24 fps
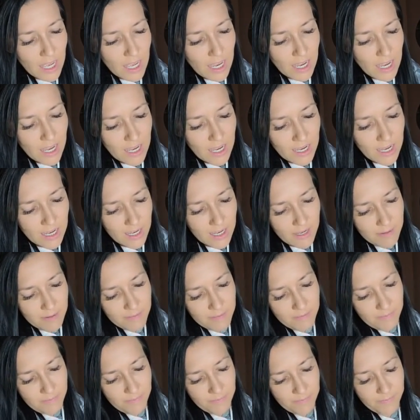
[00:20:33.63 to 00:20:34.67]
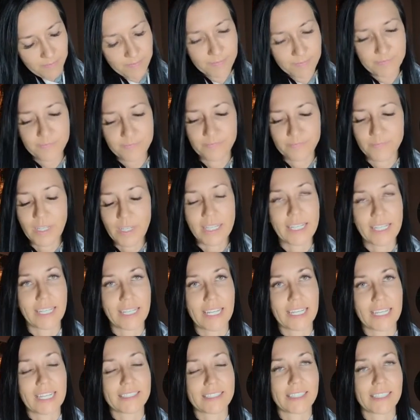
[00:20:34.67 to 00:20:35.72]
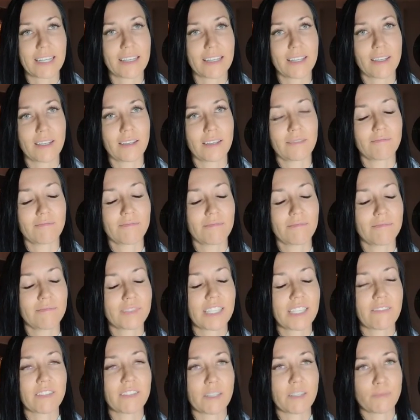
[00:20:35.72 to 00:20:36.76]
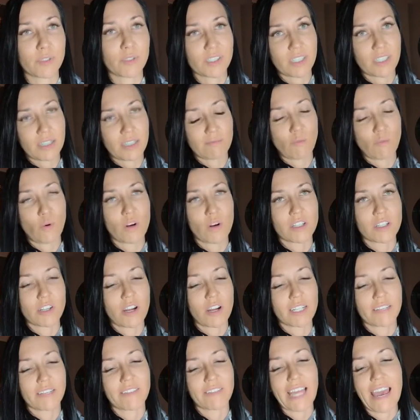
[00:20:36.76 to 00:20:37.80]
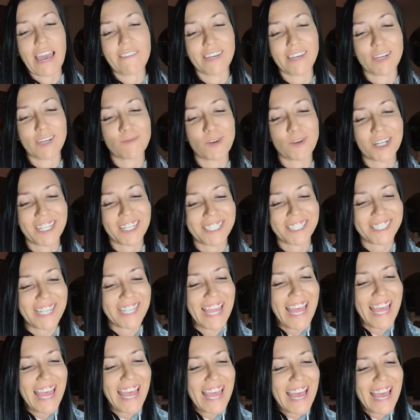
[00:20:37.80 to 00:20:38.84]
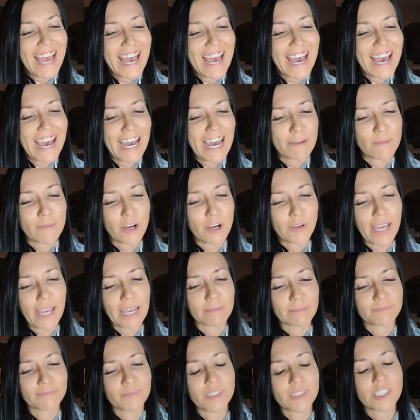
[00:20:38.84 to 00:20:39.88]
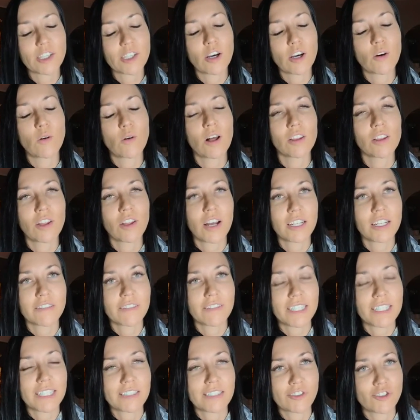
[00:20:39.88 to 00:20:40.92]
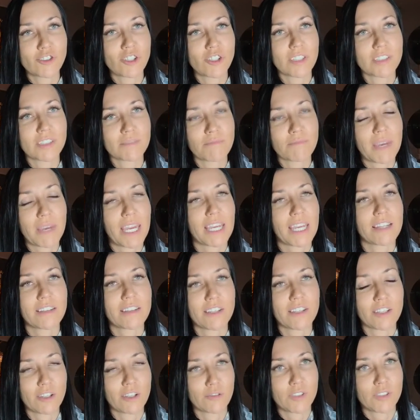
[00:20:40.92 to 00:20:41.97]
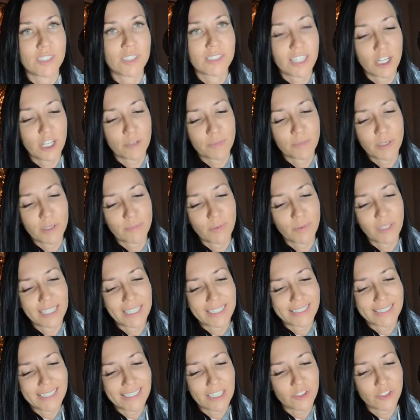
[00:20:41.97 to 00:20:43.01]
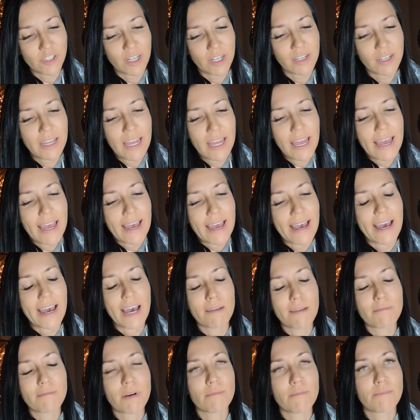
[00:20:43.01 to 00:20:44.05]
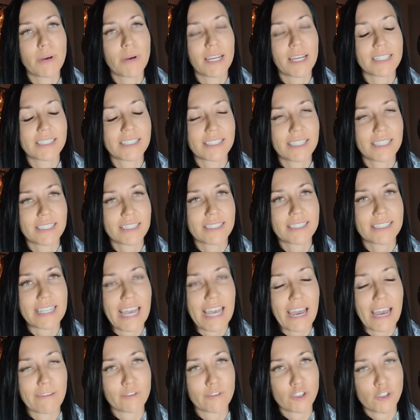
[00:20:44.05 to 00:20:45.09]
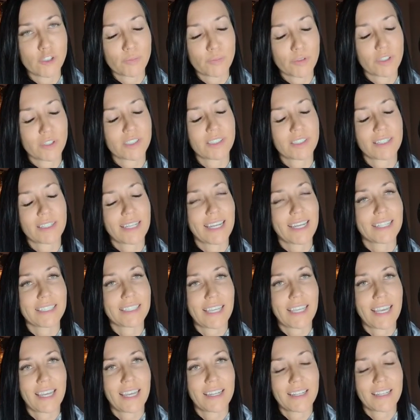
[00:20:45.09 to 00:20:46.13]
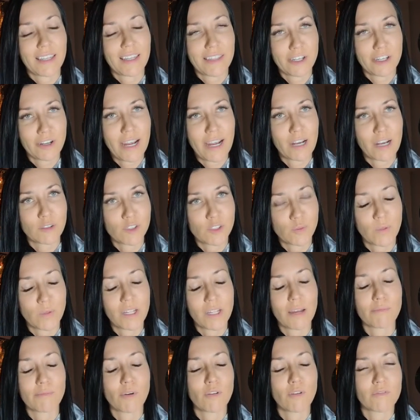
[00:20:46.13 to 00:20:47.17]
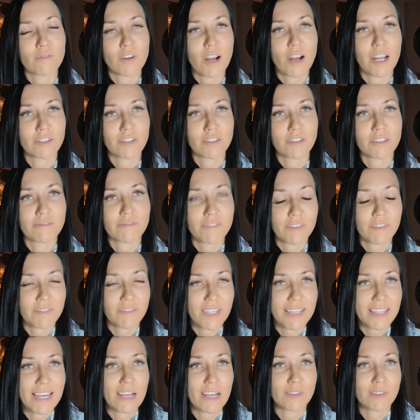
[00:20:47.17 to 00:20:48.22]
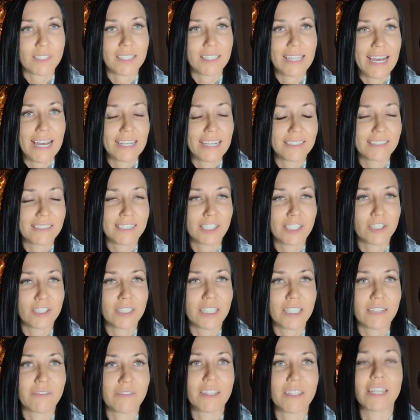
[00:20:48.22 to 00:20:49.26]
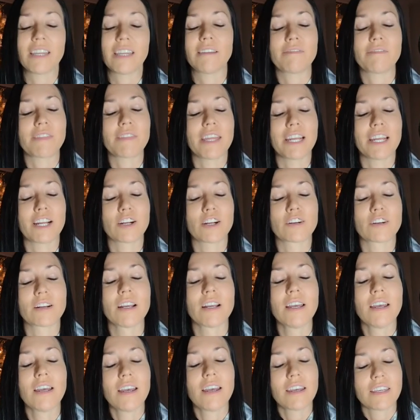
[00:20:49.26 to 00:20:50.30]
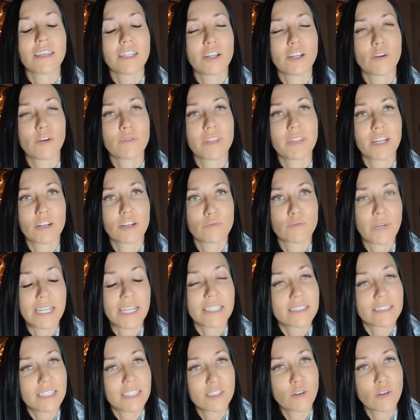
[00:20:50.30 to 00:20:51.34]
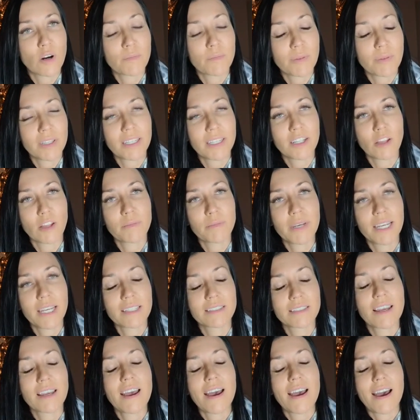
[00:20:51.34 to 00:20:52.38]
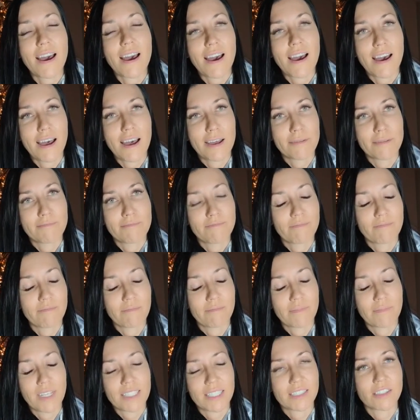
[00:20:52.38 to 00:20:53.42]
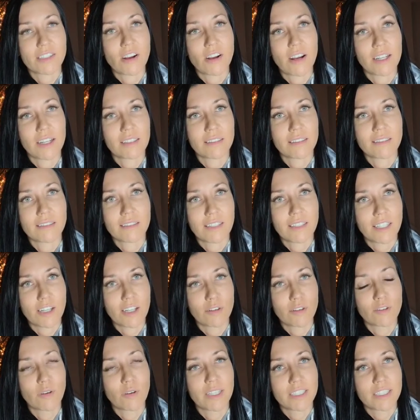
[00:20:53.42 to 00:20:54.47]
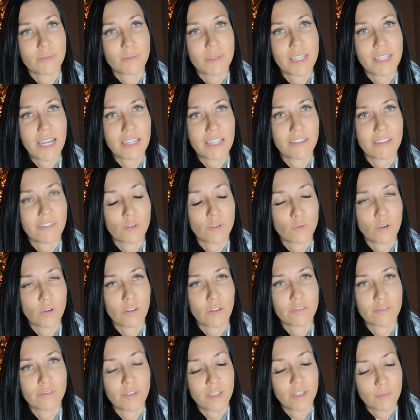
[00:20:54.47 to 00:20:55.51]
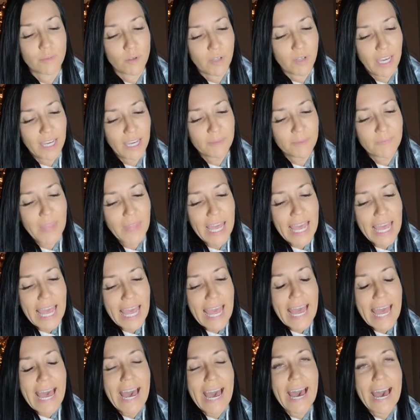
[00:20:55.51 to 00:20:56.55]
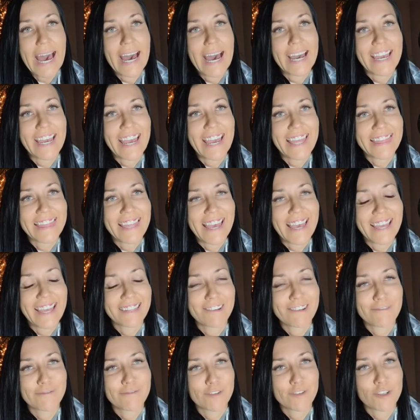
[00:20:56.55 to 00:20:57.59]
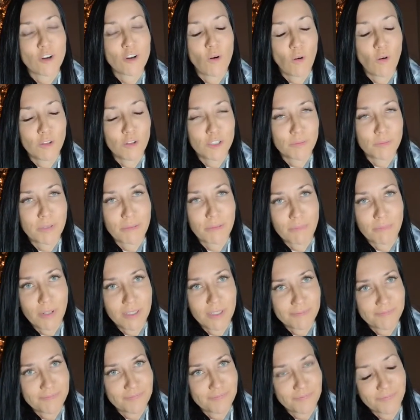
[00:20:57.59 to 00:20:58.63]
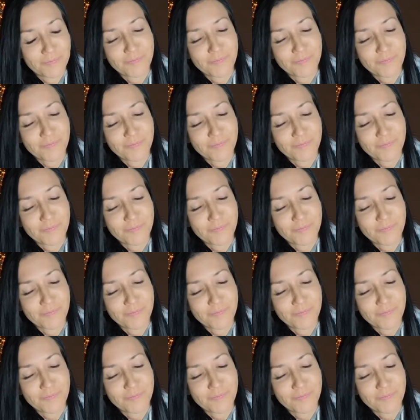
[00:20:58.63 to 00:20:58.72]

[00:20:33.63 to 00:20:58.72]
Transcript: And then, like I said, the 70% more not even having a mortgage. Okay, so a lot of it is just made, to scare people, etc. But since the average person in Canada, their house went up over 150,000 last year, even if their rate did go up a little bit, it's not, going to be the end of the world for them, okay? And then for older people,